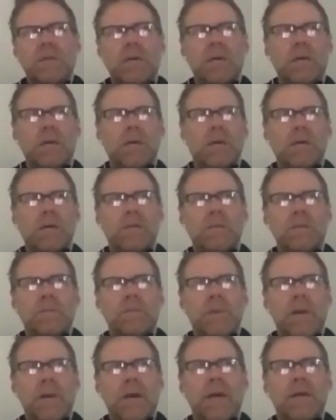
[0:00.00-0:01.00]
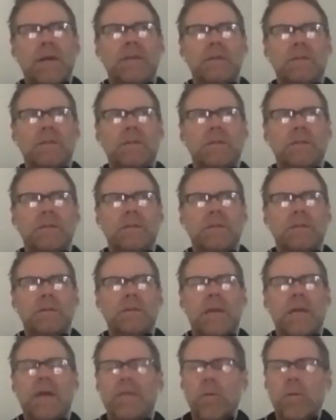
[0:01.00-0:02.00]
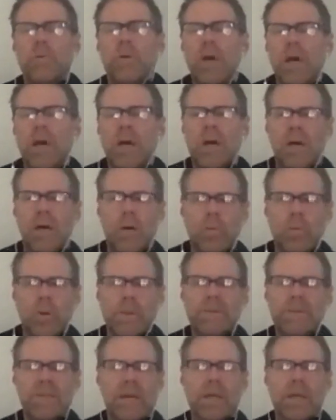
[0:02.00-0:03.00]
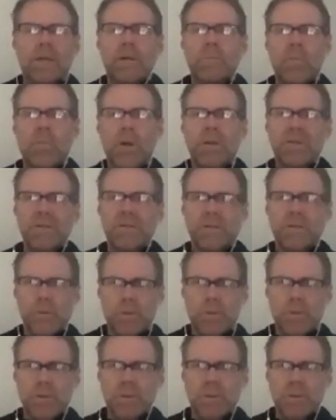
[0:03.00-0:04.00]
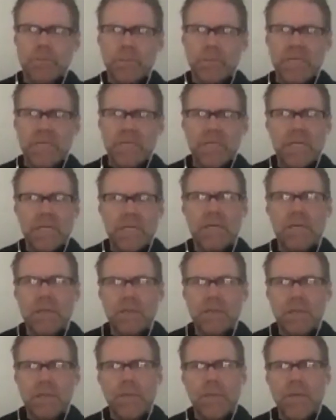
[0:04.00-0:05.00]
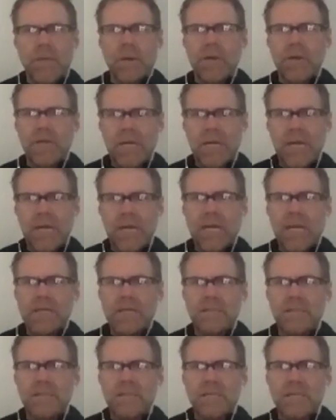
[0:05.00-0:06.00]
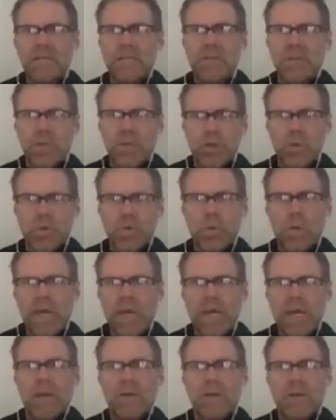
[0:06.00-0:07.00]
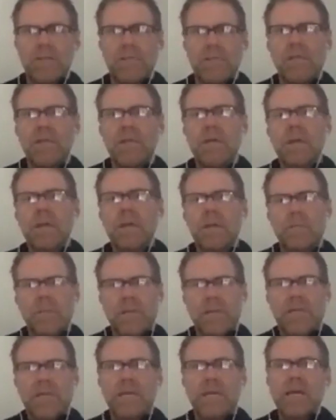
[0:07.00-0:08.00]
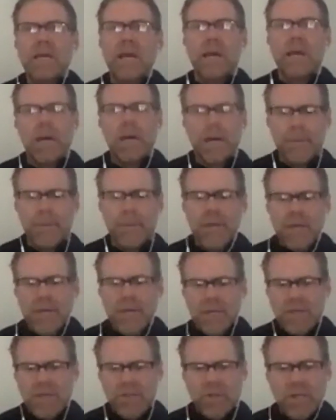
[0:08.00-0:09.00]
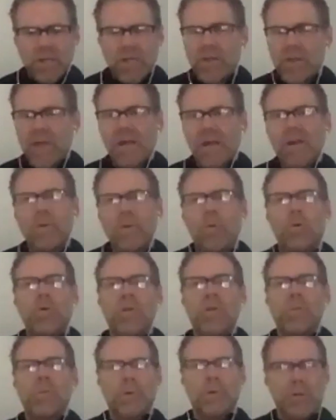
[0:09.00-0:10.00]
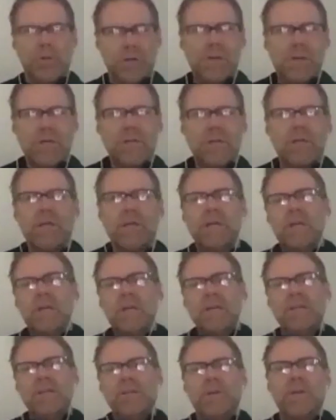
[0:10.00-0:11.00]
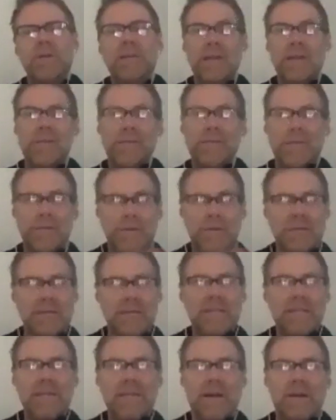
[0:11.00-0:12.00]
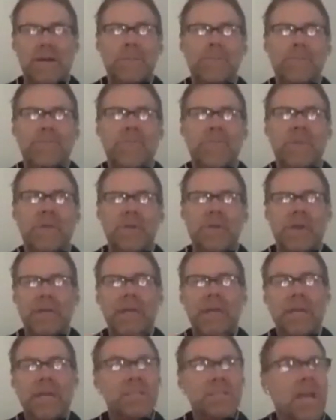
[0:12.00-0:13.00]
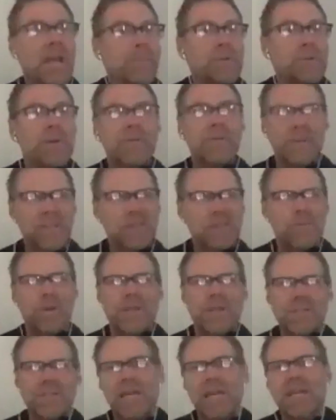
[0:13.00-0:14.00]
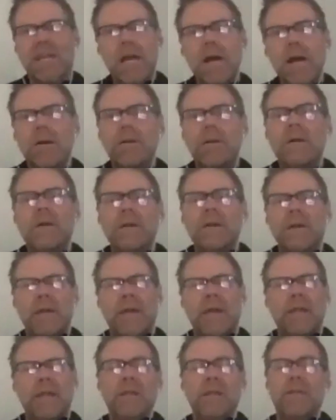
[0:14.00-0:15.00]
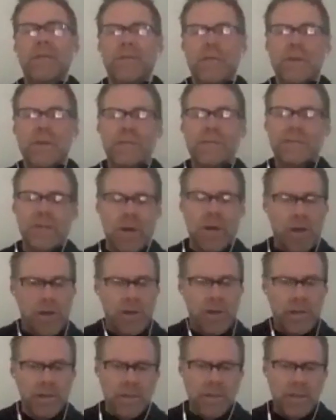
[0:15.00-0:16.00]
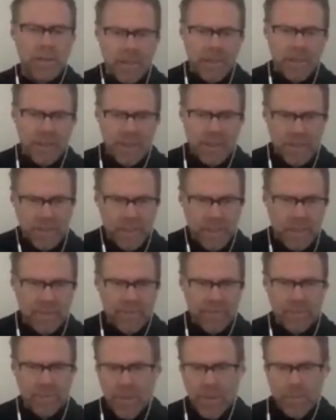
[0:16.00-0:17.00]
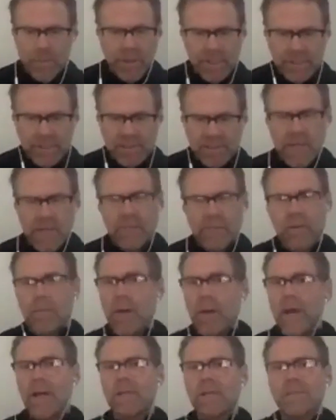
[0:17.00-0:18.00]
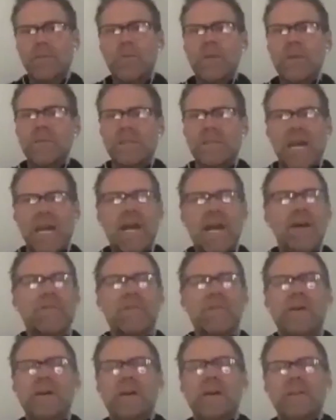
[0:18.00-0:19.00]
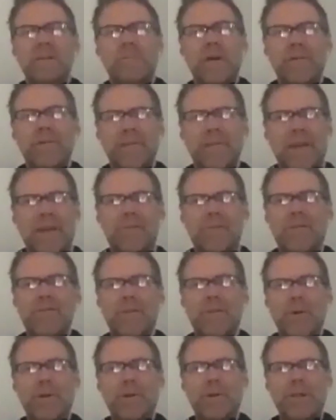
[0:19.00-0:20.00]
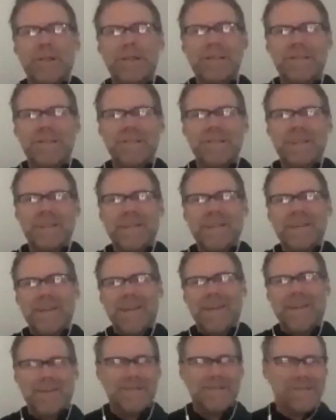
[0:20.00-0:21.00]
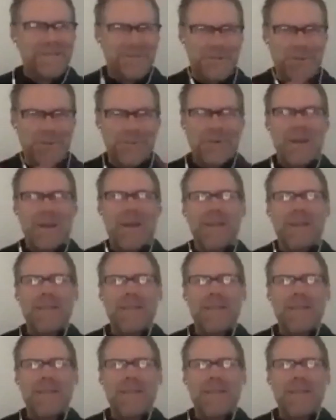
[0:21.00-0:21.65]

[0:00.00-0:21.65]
uh, to my I have a, uh, a website called Mark Stuart Media, M A R K S T U A R T media.com. You can go there and order the book. You can get a free, um, you can get a chapter if you just want to check it out and get a free song uh, from my buddies Kevin Max and Russ Taff, two of my favorite vocalists. And Wait, did they do a